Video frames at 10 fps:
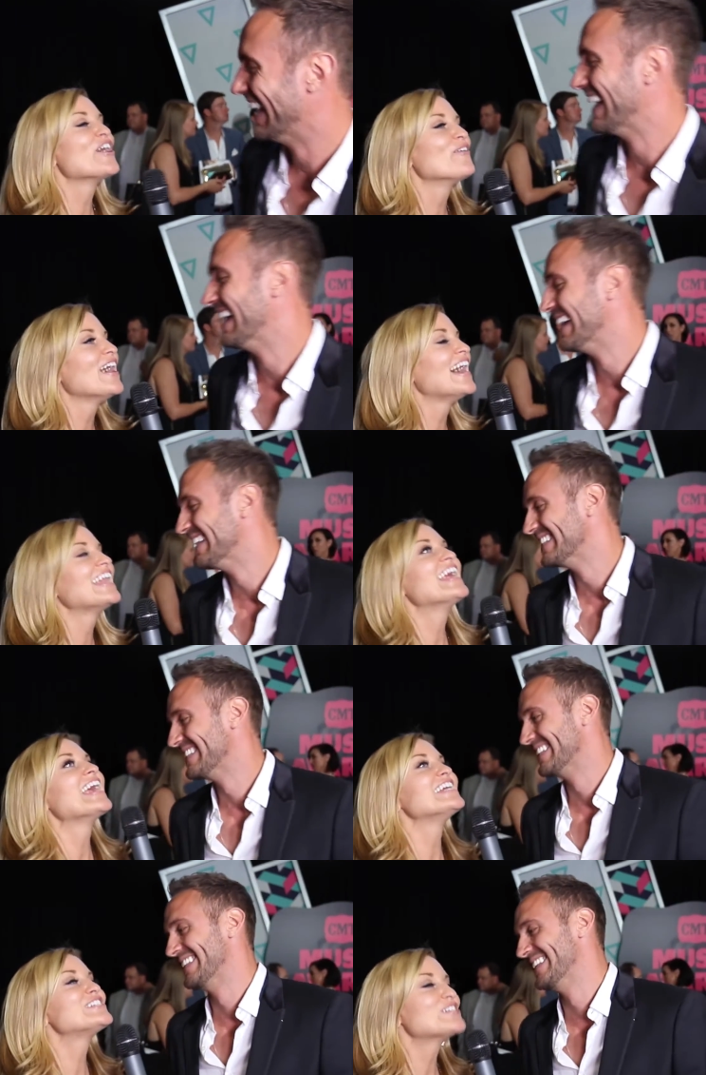Speaker 1: you know what?
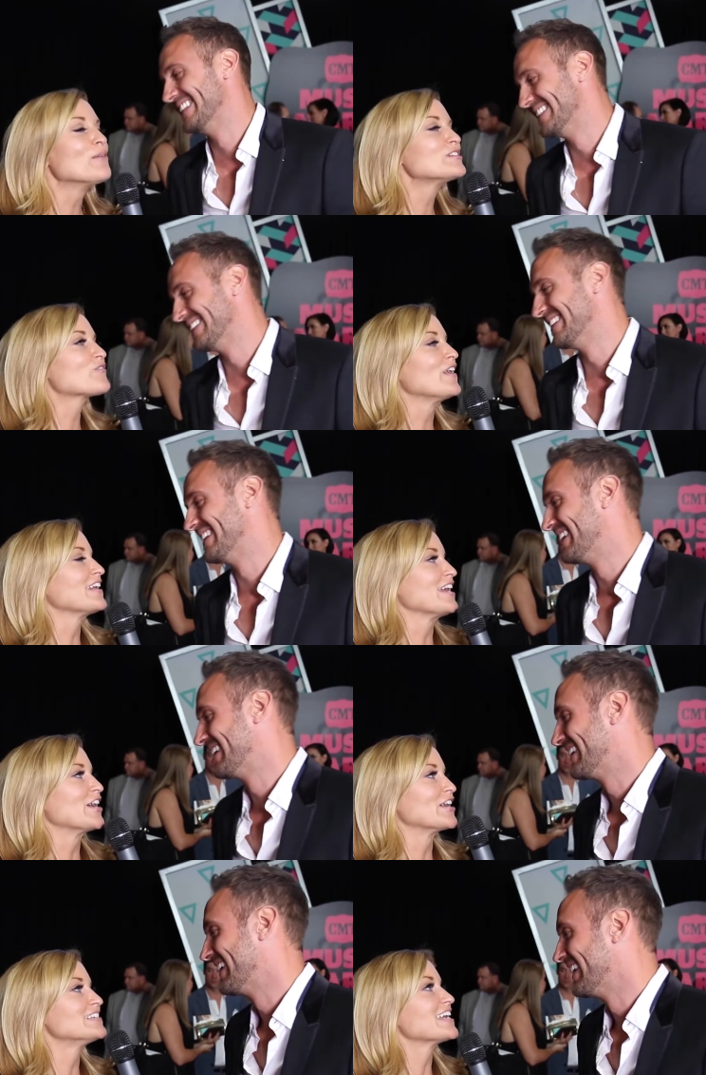It's so much fun to
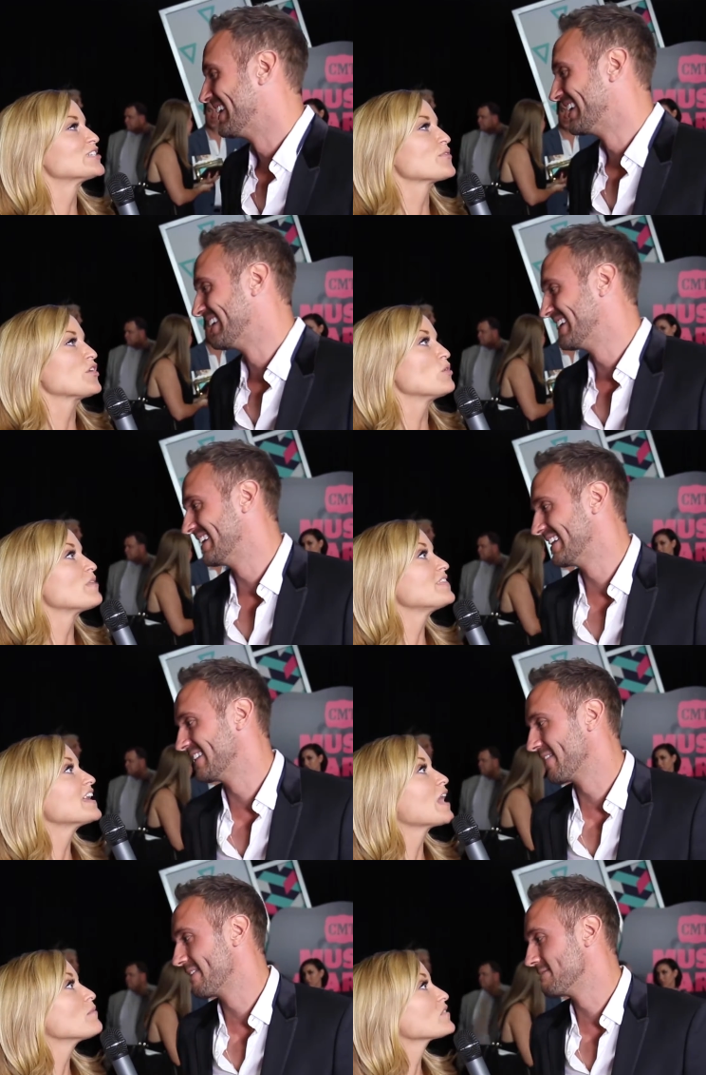hear Dance With You,
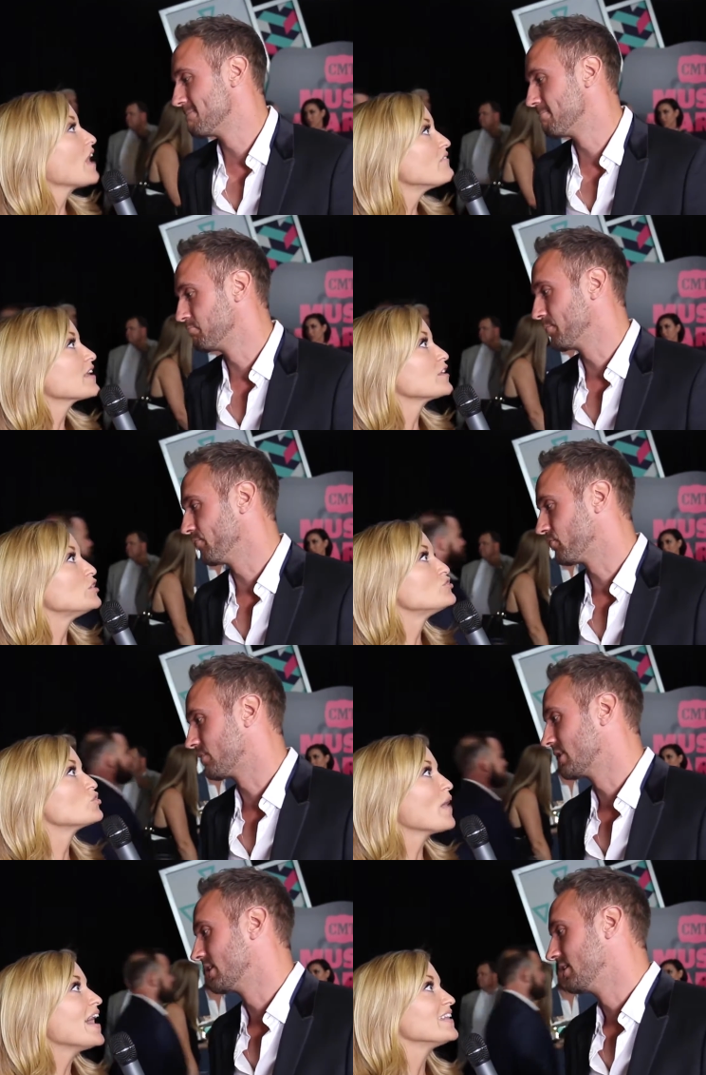but then I'm loving the new
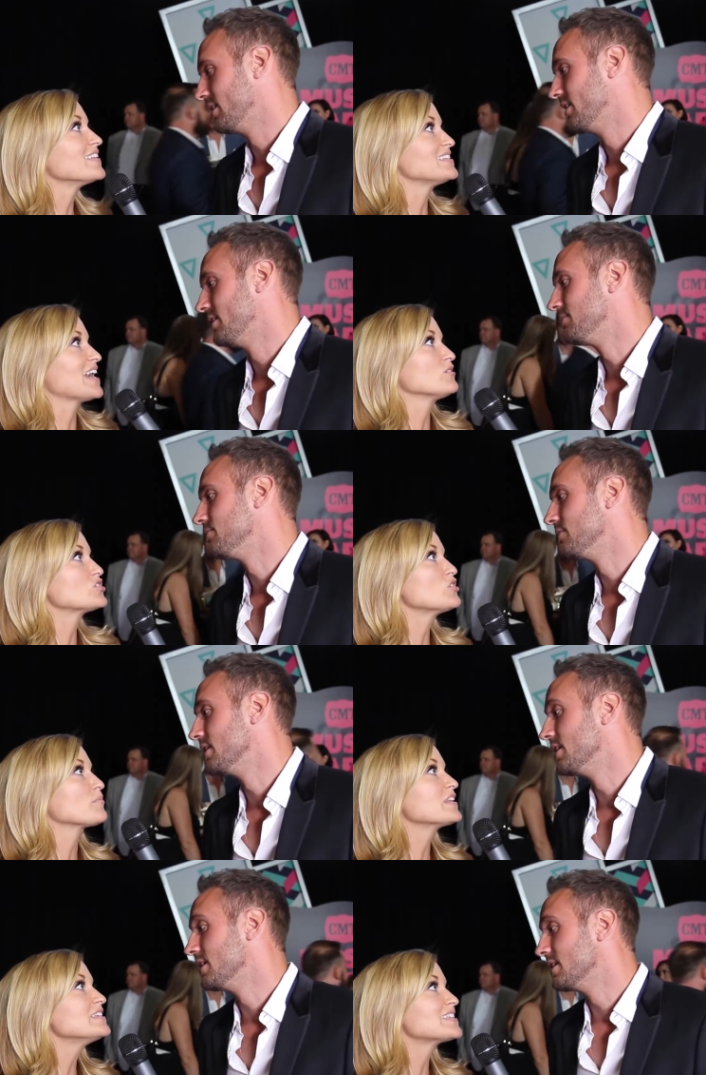duet that's out
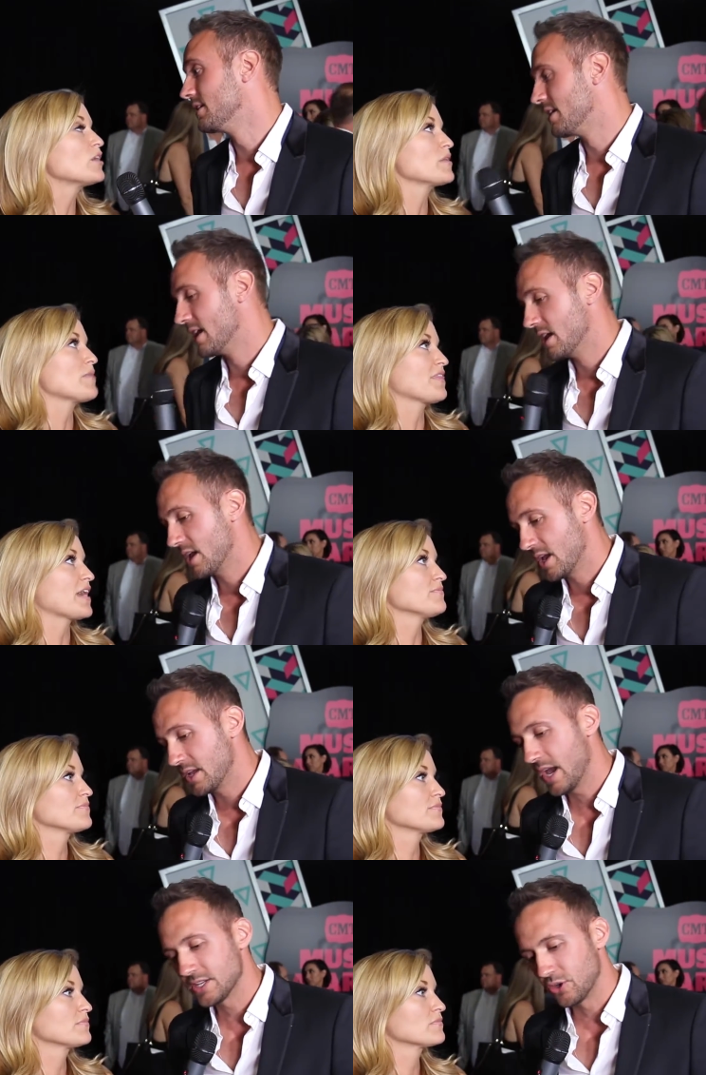too. Please tell me about that.
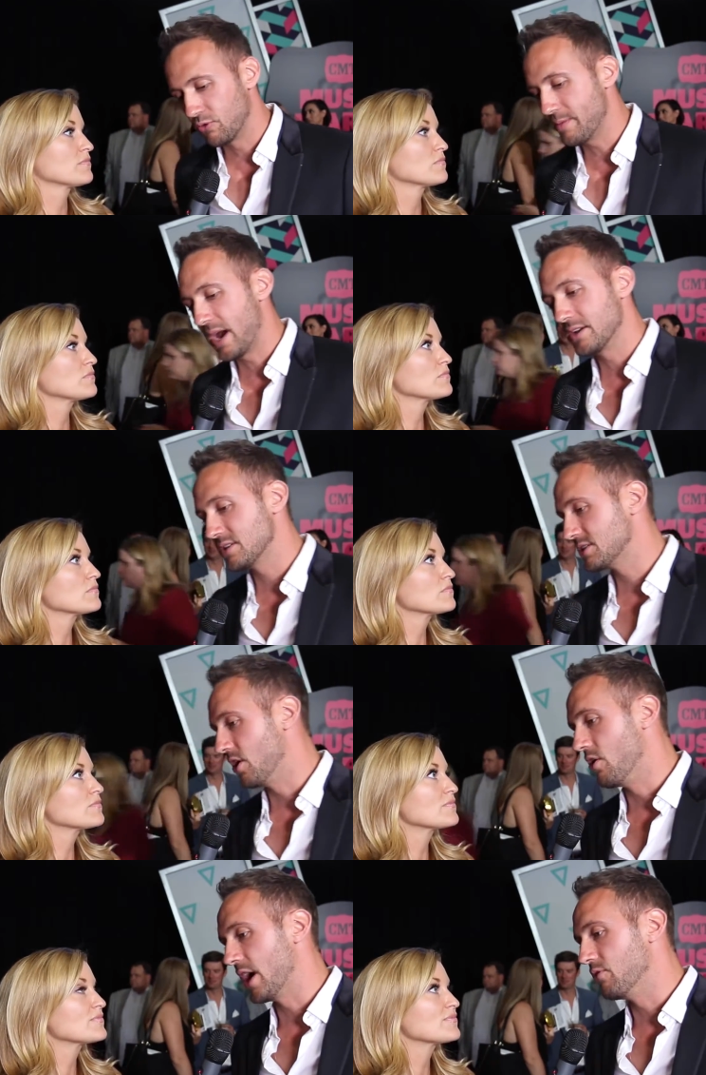
Speaker 2: Yeah, so Rebound is a
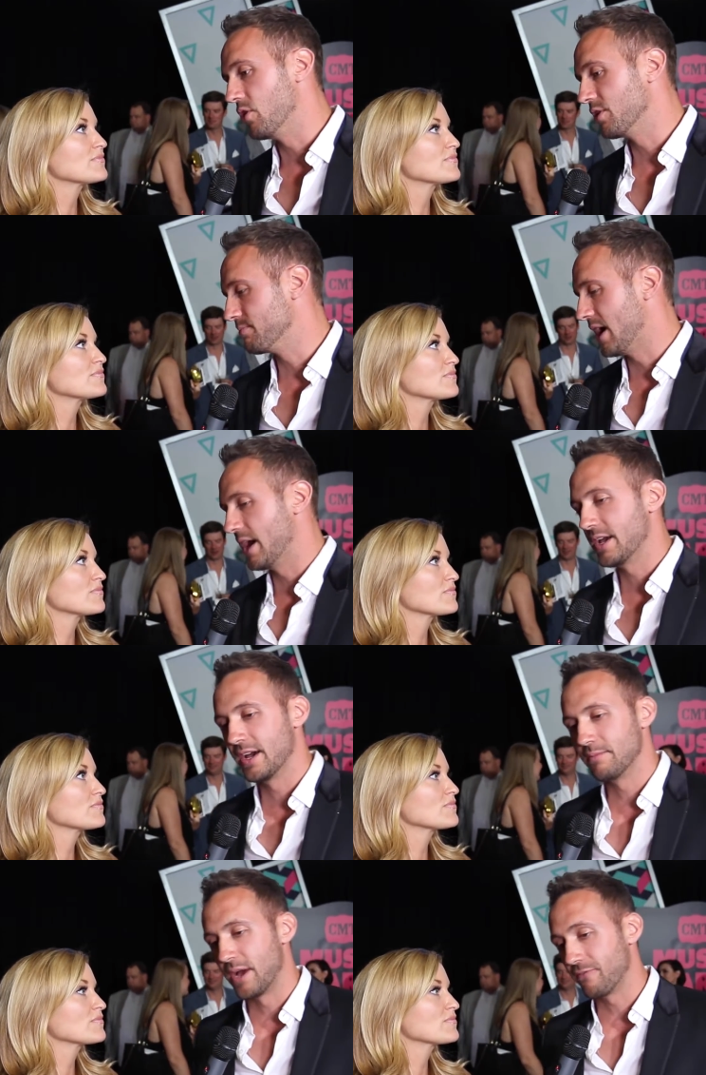song I wrote with my
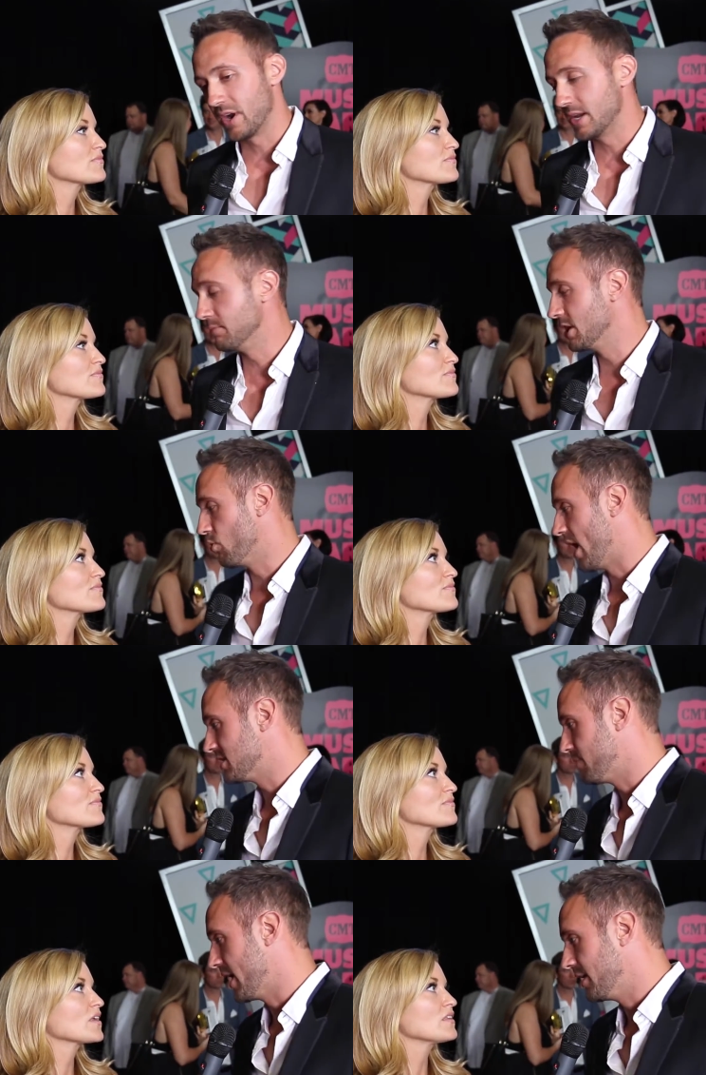uh, my friend Emily
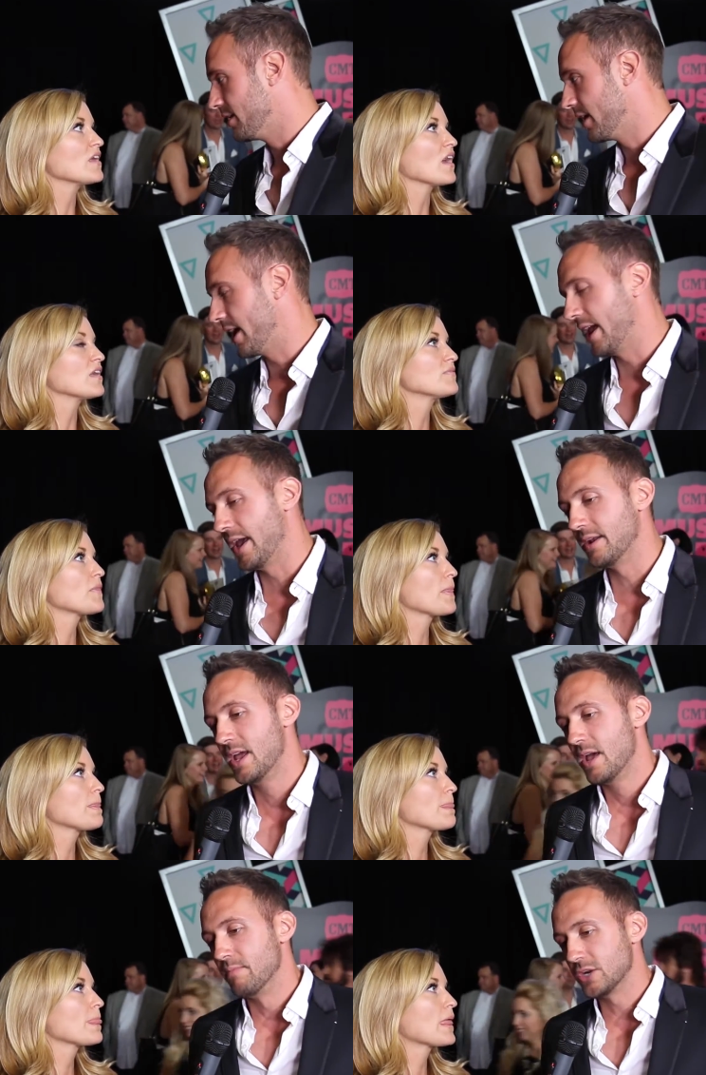Weisband, and
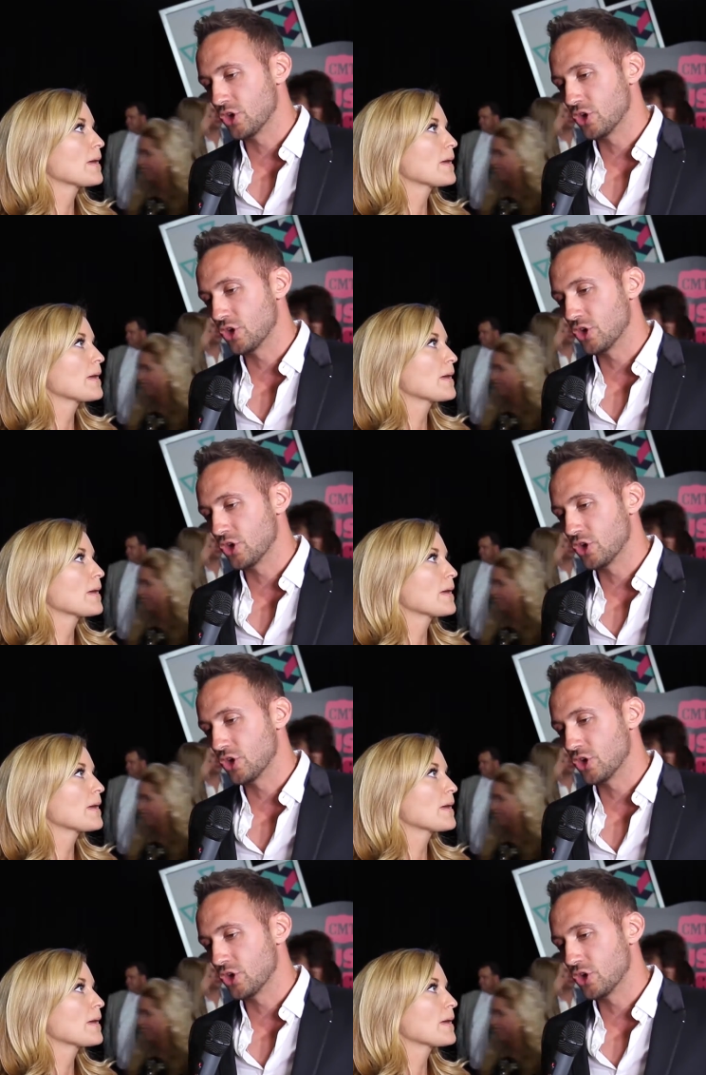my